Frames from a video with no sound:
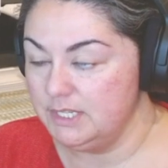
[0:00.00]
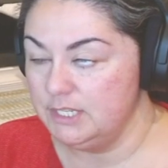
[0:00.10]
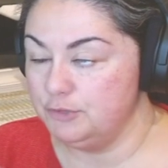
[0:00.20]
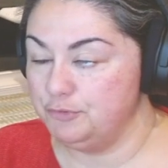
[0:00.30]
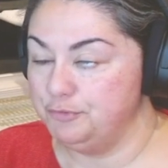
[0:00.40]
and
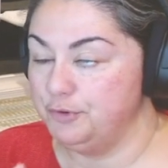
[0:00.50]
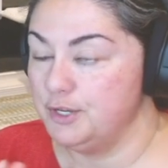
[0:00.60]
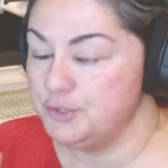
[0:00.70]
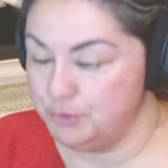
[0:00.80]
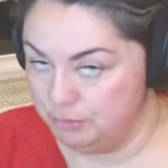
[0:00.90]
it's
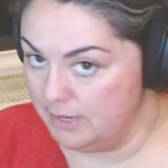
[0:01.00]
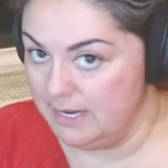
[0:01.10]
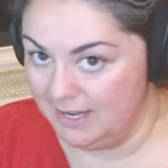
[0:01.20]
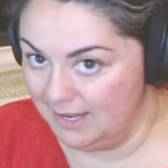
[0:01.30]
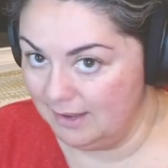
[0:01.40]

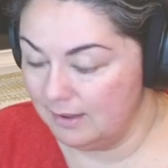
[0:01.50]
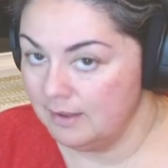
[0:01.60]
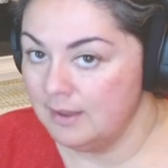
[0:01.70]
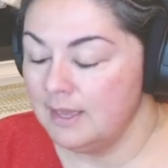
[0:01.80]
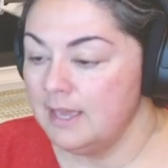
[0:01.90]
frustrating
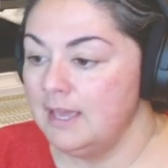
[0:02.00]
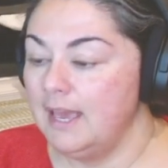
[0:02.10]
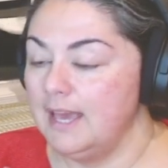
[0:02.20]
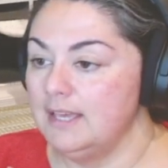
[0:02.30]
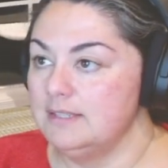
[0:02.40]

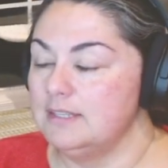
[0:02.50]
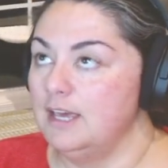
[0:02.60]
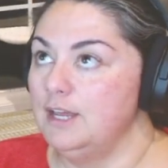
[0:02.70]
as